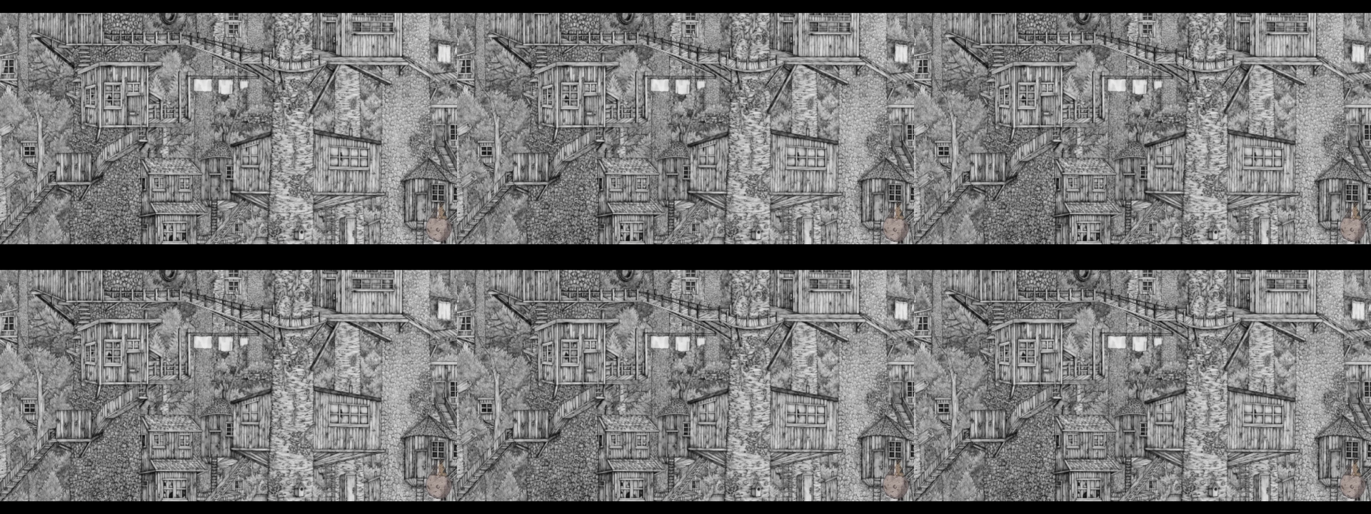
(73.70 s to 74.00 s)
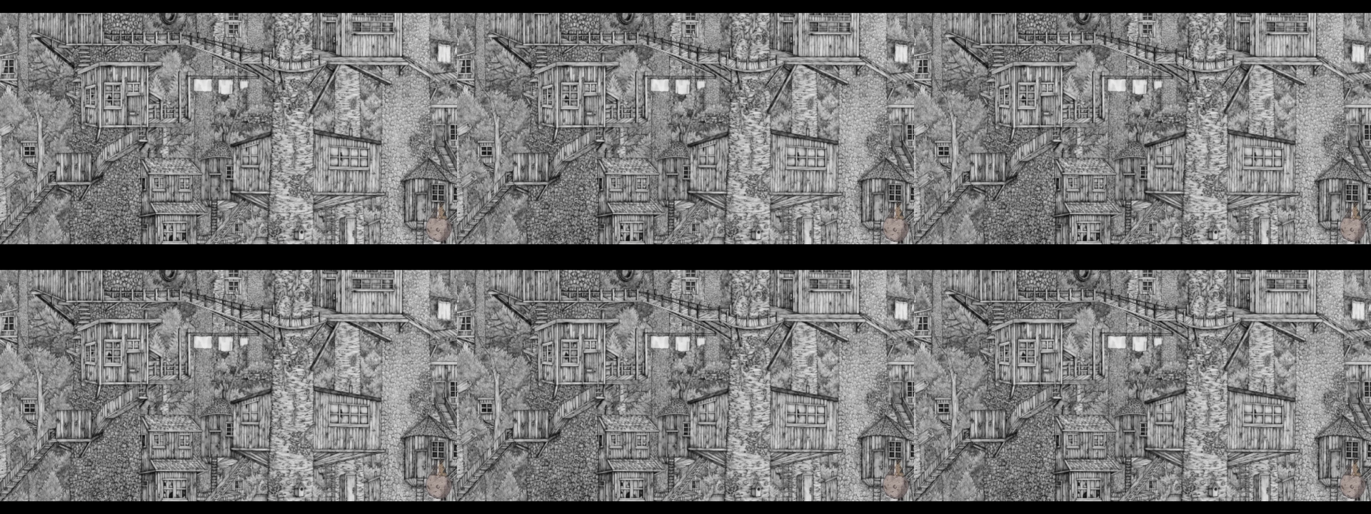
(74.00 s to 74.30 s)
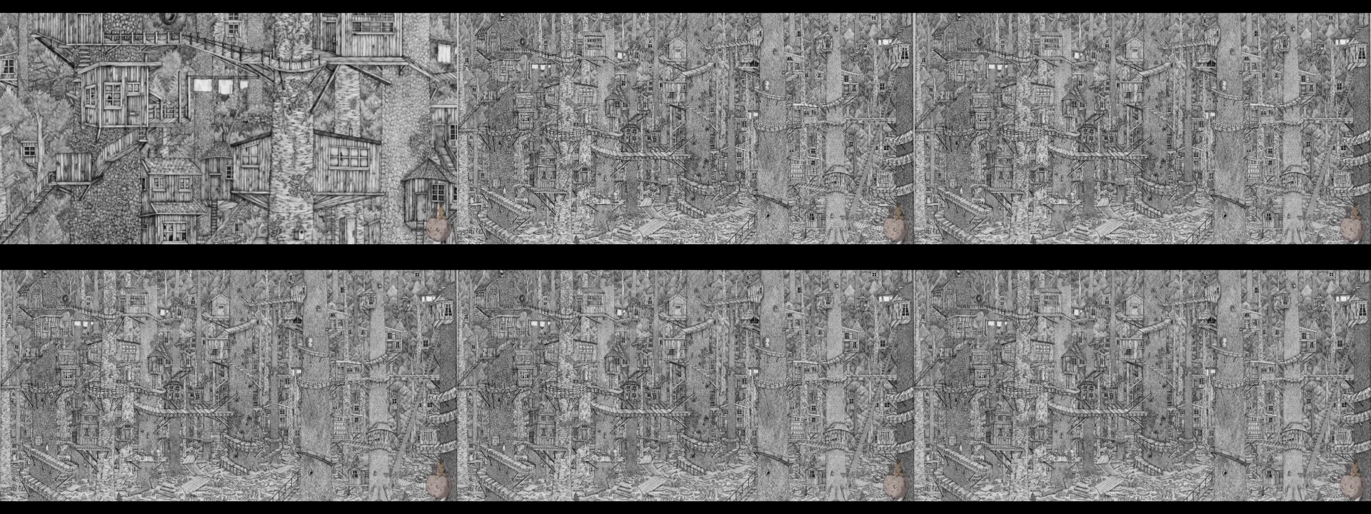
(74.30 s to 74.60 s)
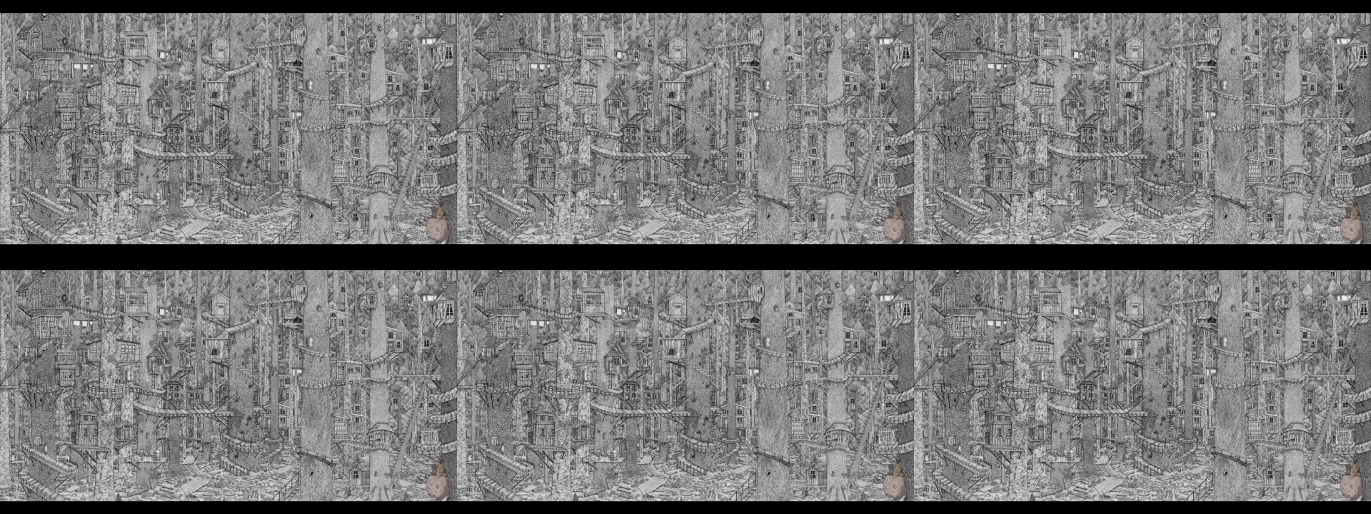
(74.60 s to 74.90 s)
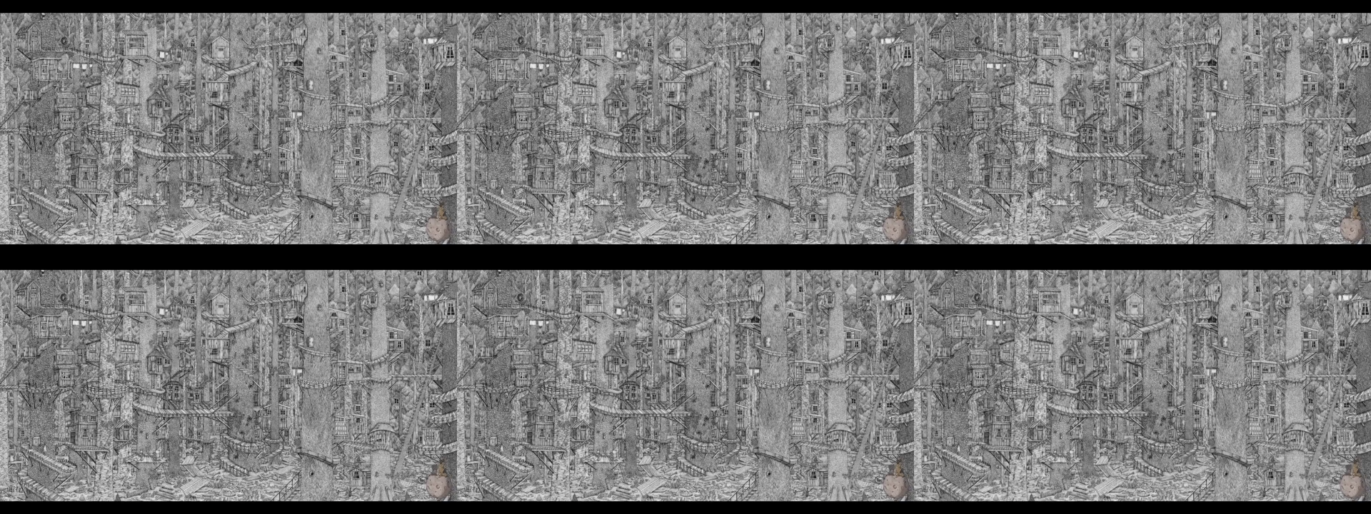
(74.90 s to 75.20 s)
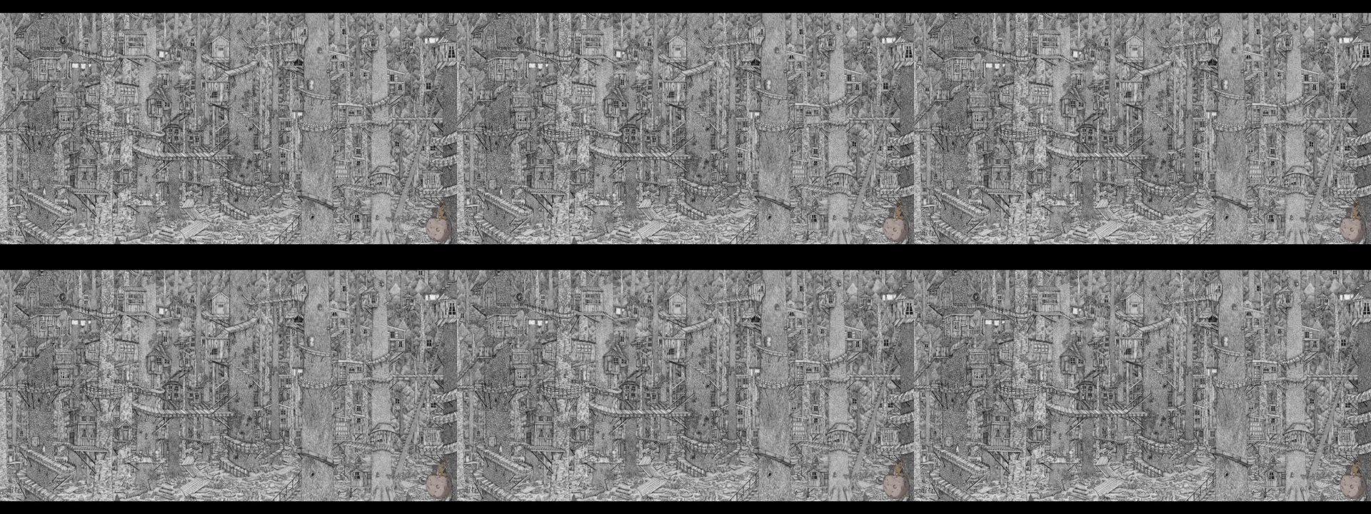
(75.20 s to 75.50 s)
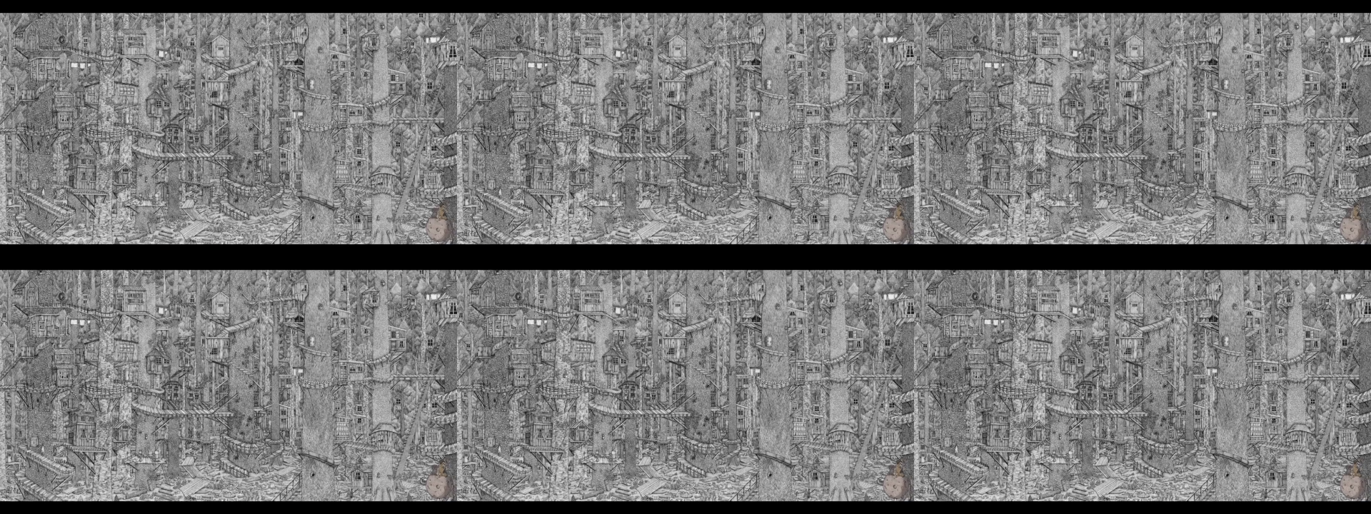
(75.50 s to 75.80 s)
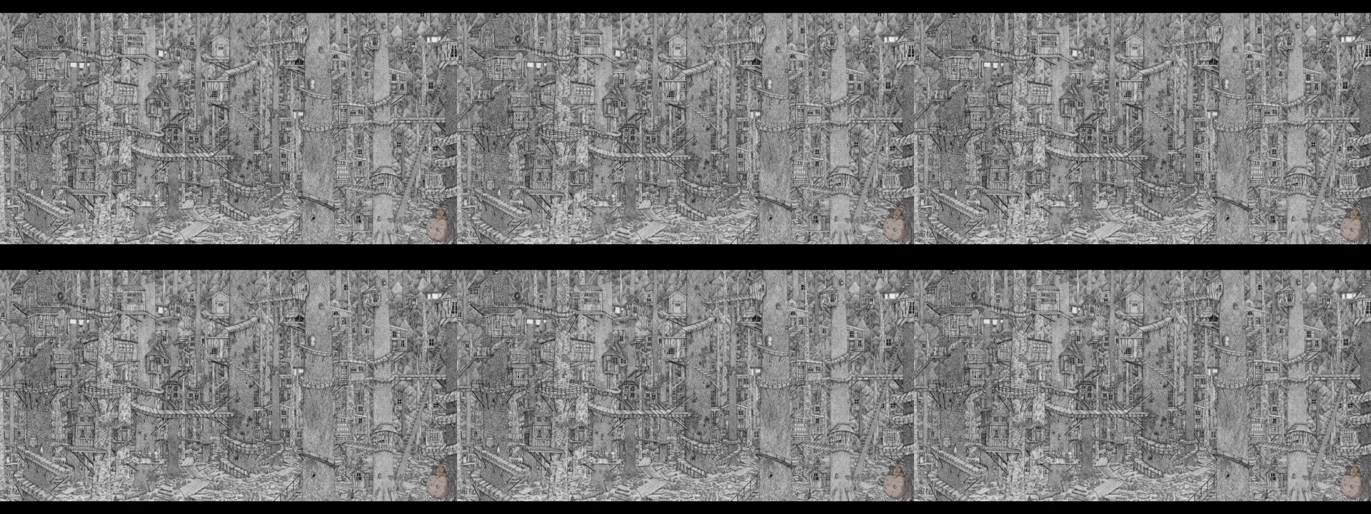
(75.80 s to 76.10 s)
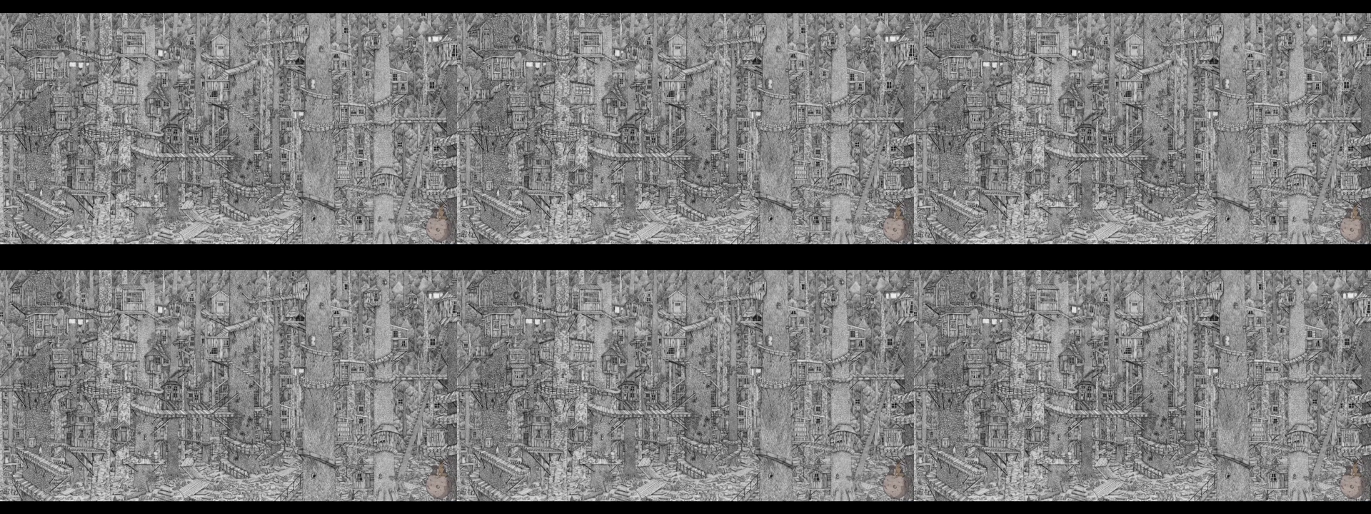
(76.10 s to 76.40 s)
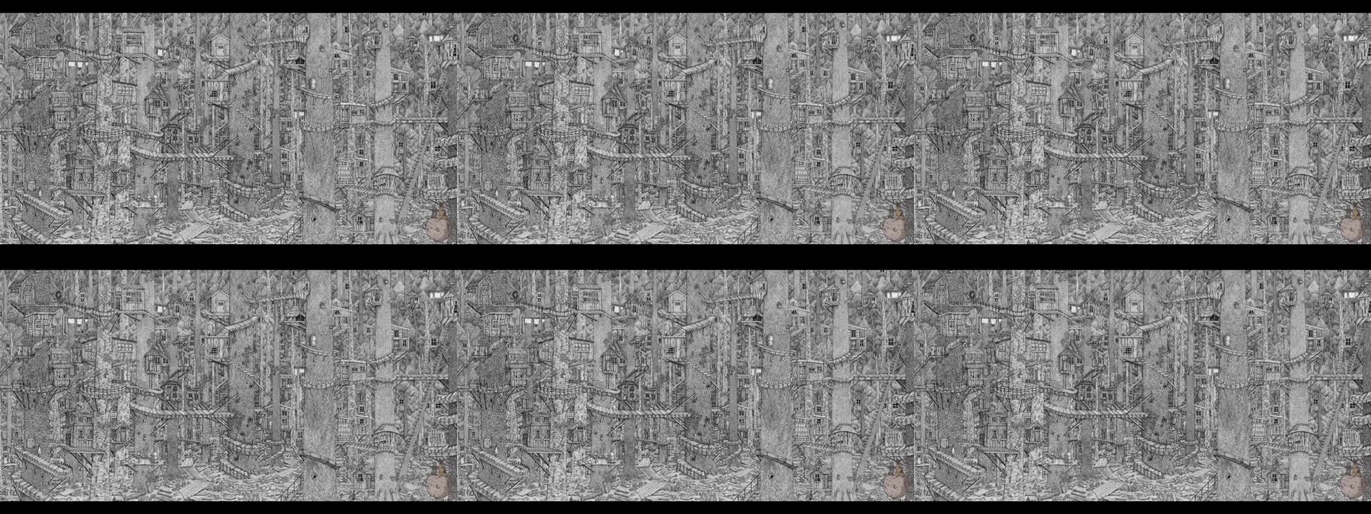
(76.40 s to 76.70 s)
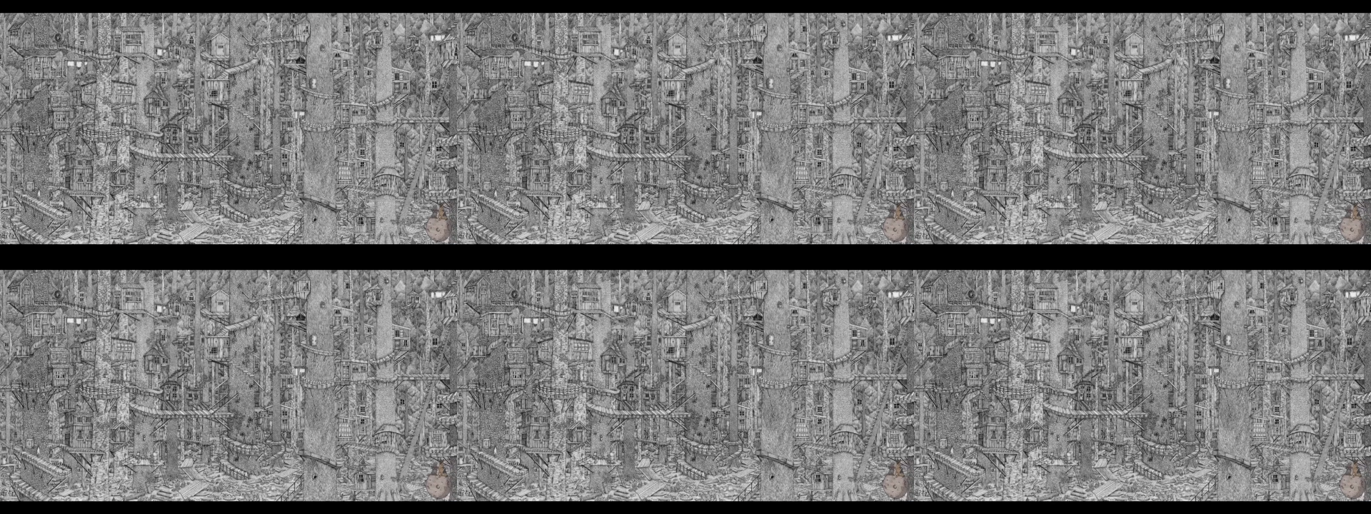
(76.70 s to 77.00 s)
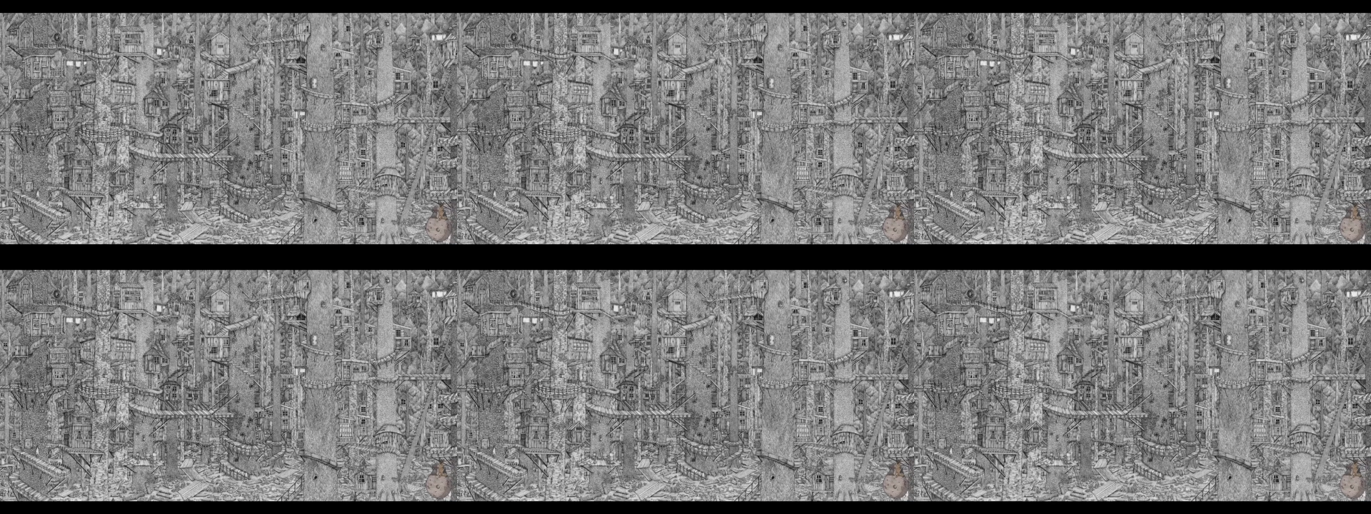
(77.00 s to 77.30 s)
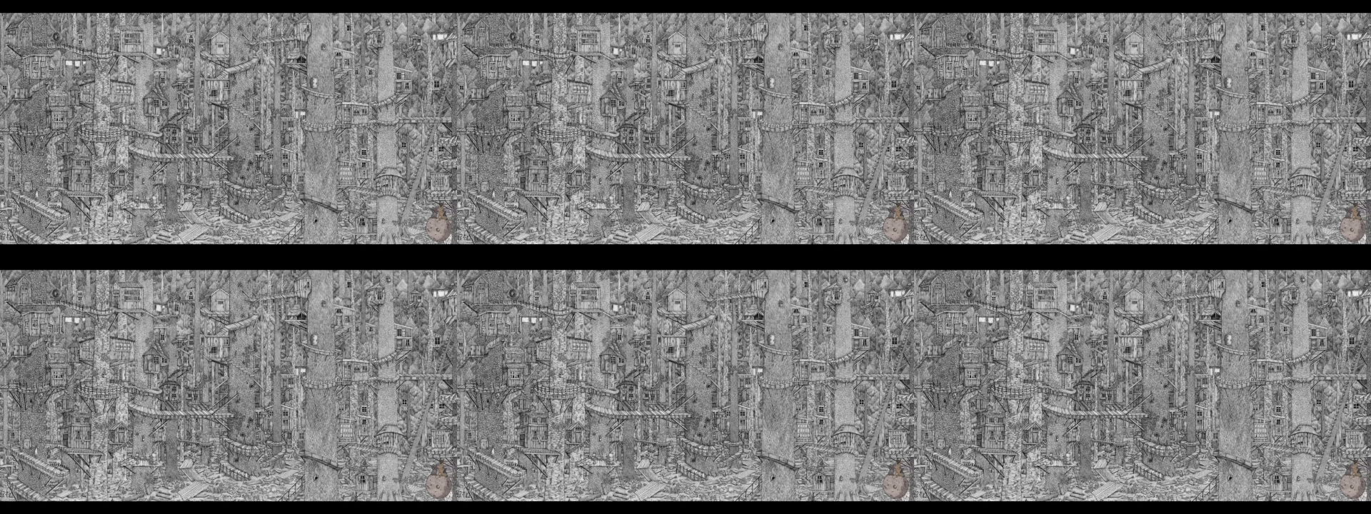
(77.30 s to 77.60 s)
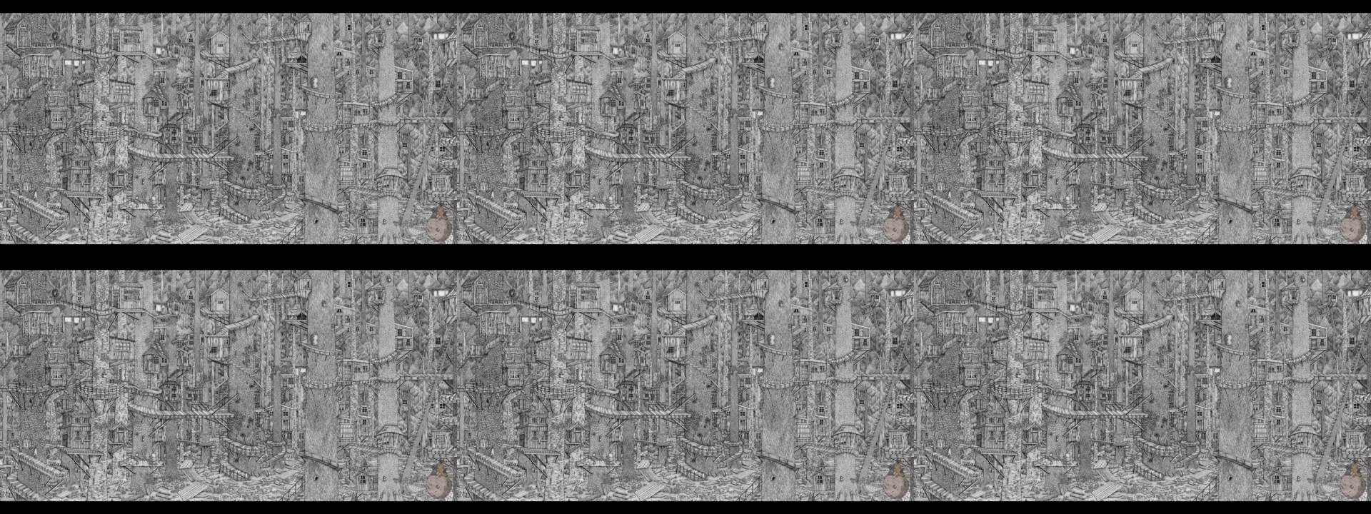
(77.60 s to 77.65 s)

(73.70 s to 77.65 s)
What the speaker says: [unreadable: no face in view]